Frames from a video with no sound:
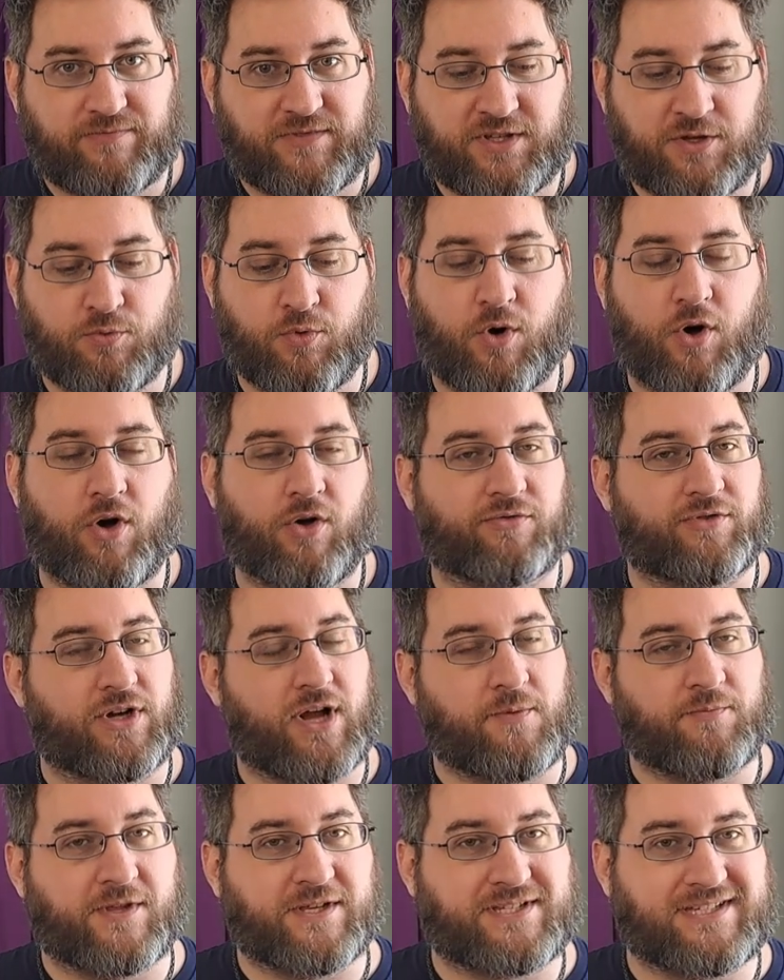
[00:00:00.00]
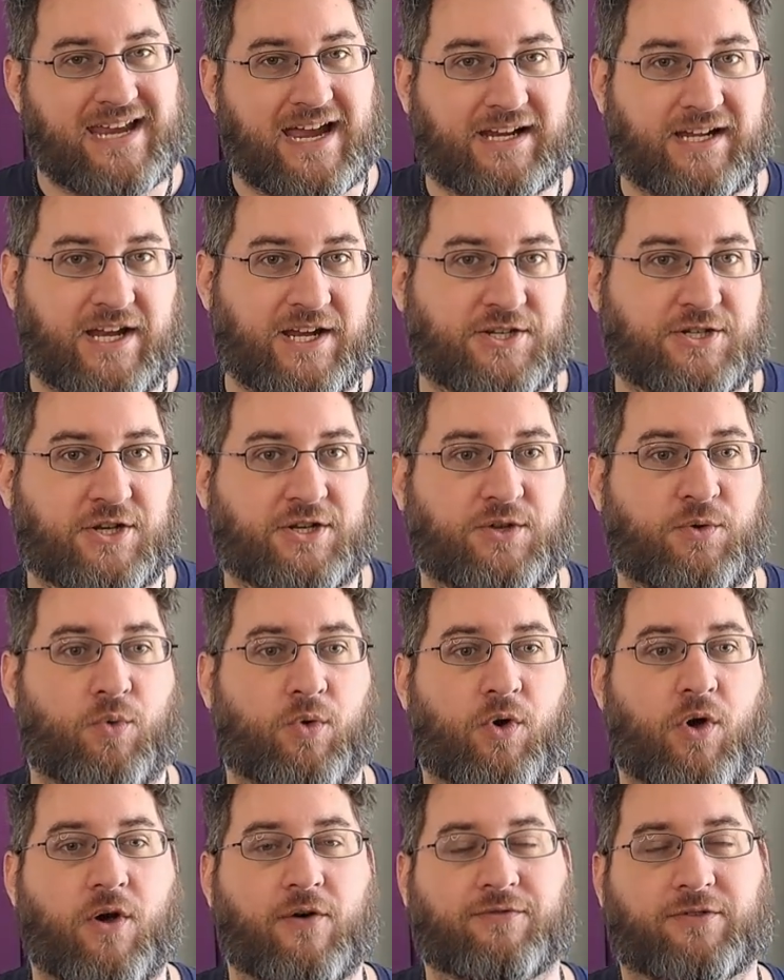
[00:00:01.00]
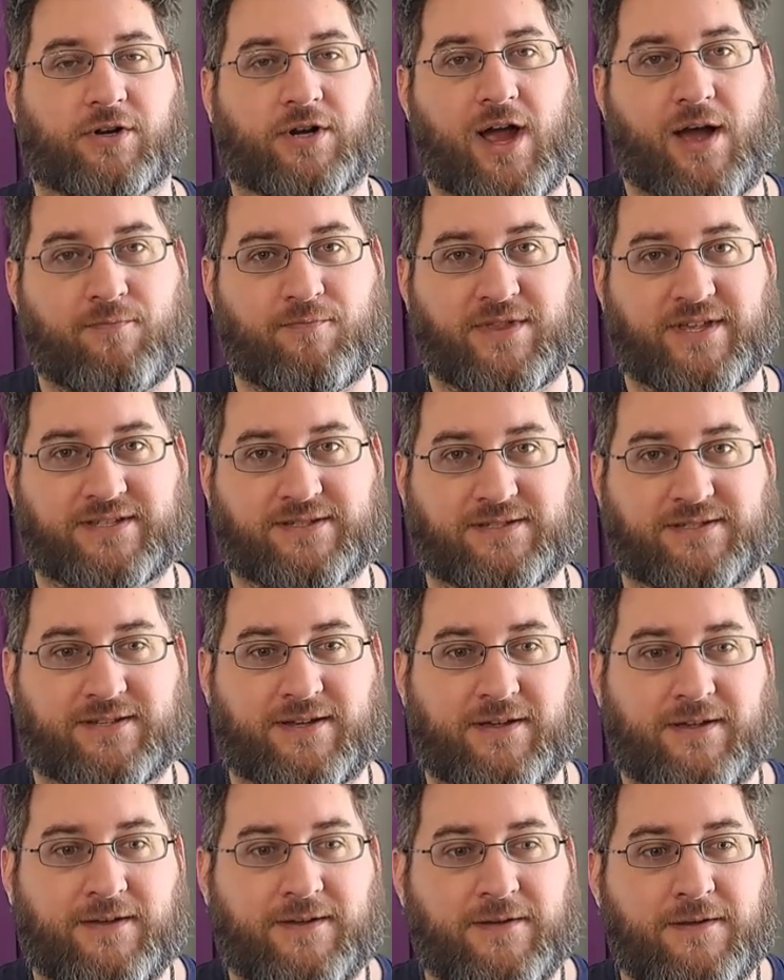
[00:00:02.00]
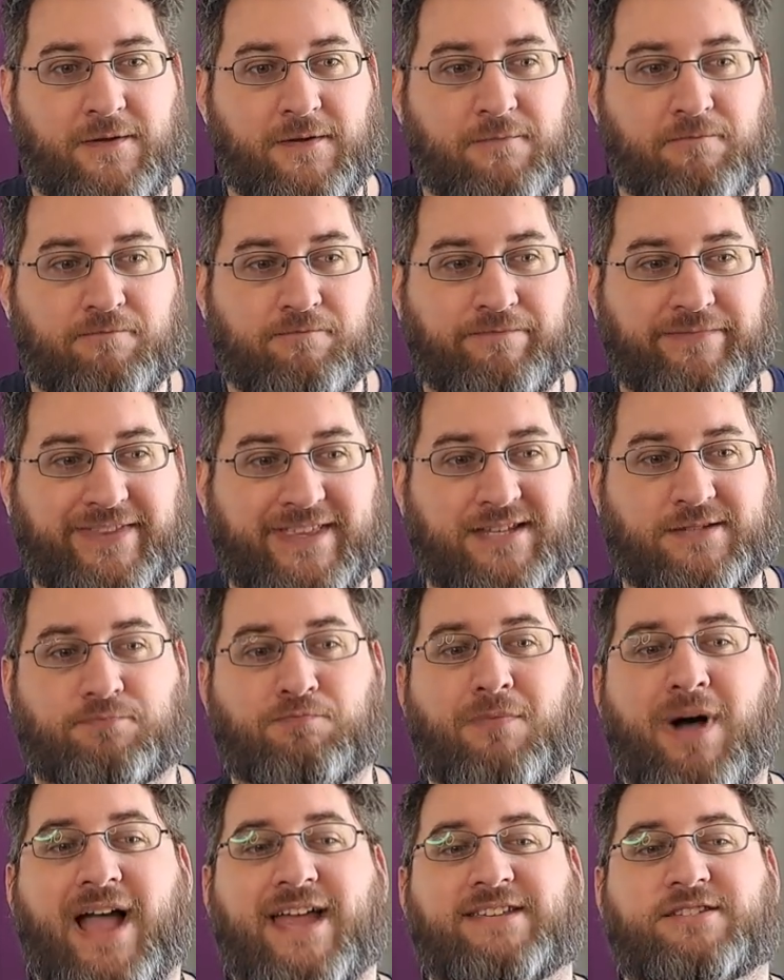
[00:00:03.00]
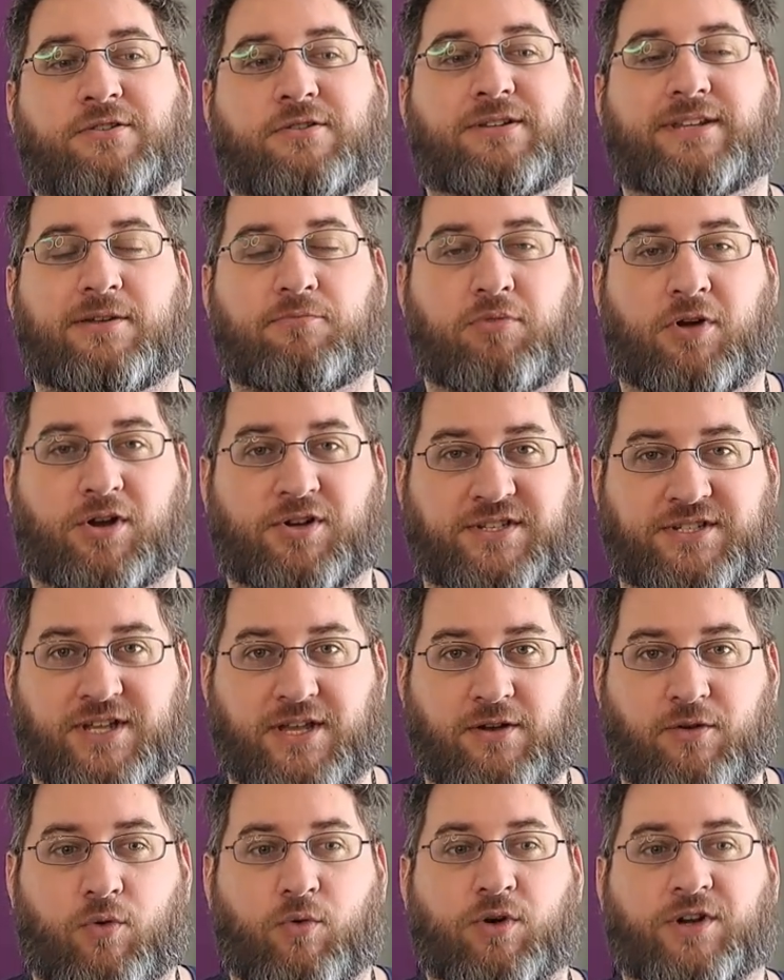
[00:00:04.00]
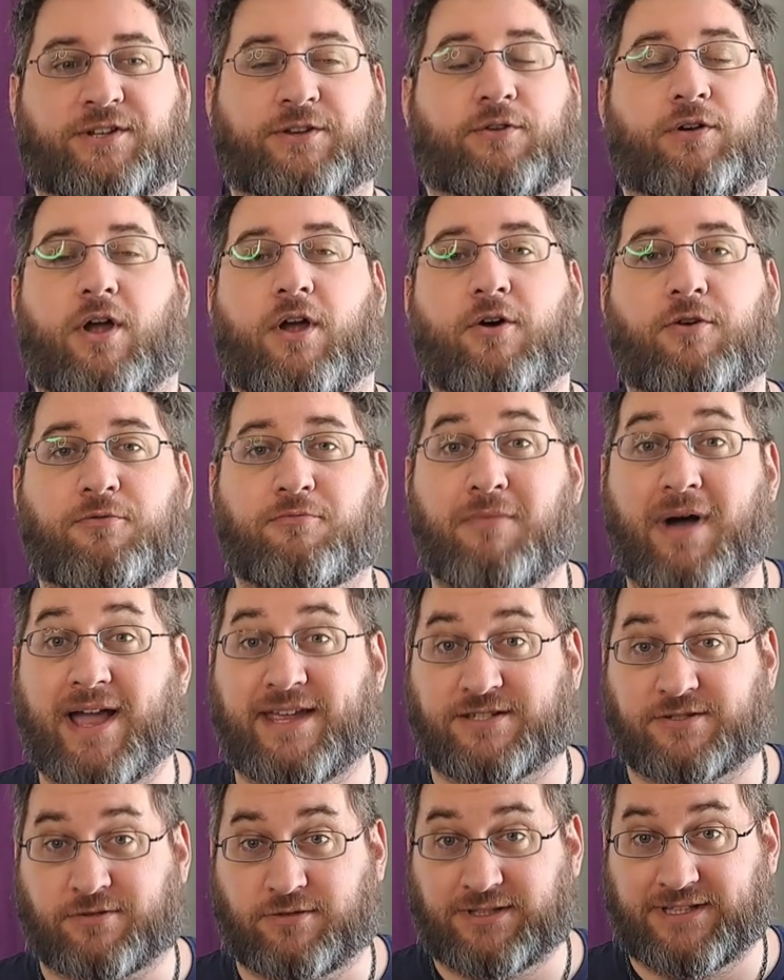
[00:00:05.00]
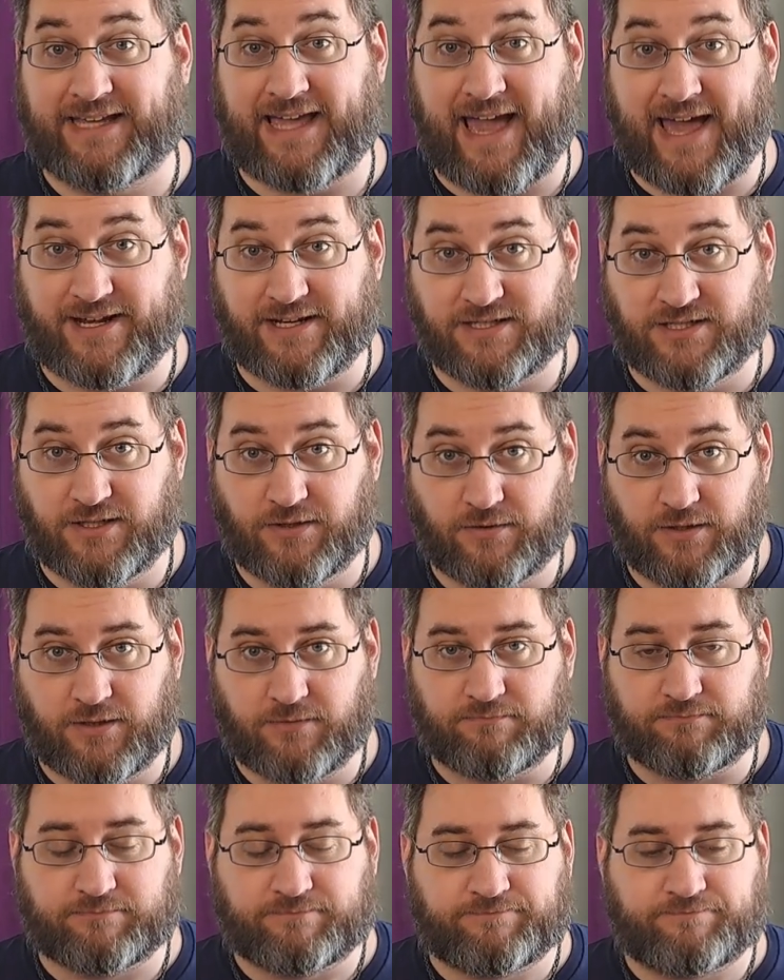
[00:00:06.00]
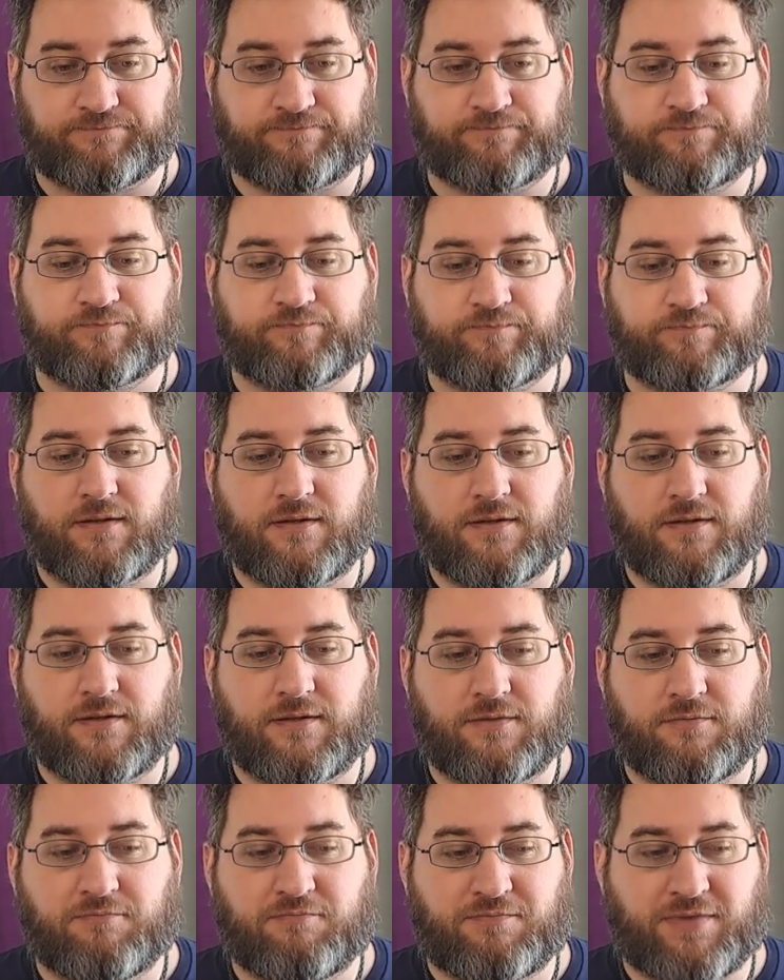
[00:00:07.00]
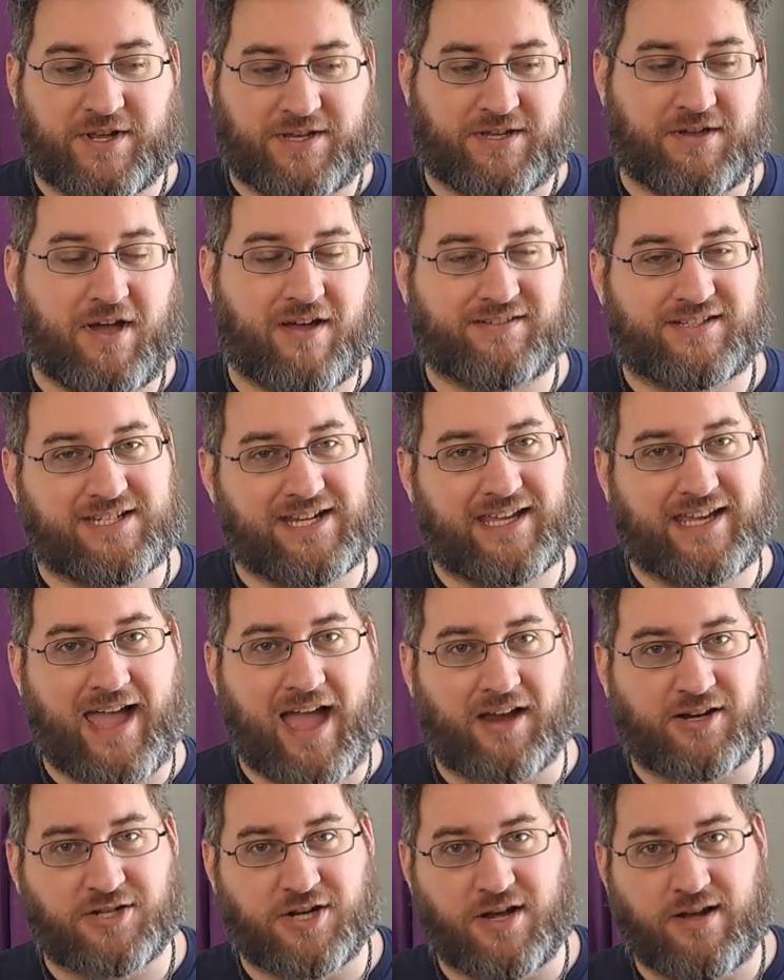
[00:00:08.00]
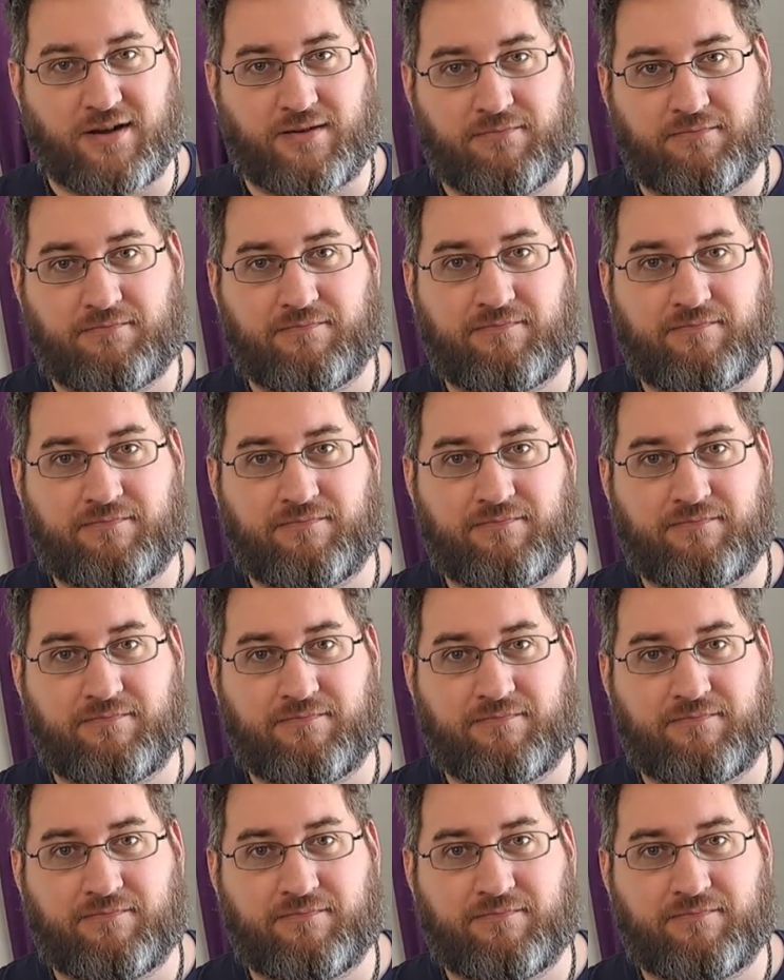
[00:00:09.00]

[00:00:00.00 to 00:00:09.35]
You will overcome this stagnation. You will overcome this miserly person or your own miserly attitude. But you have to take action.